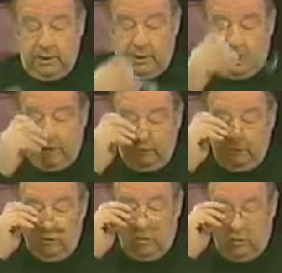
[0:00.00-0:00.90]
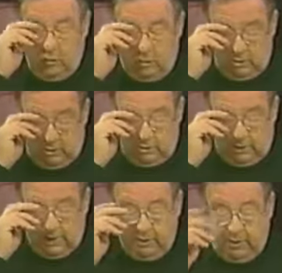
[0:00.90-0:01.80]
As you know,
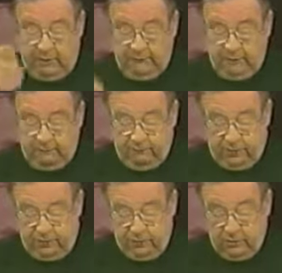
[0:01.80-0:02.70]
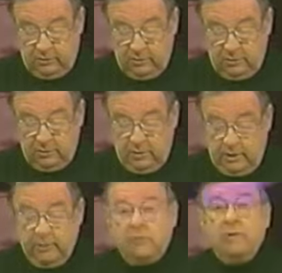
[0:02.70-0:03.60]
I often feature
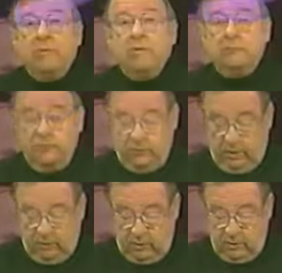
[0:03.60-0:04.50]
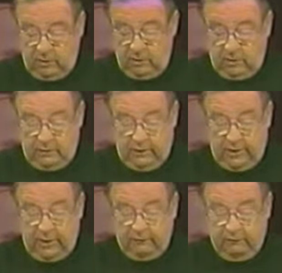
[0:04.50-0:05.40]
a tribute to someone that
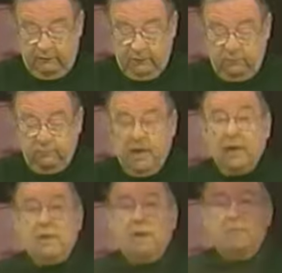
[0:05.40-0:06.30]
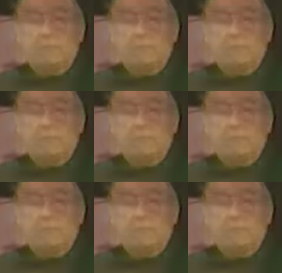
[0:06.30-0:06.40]
has influenced my life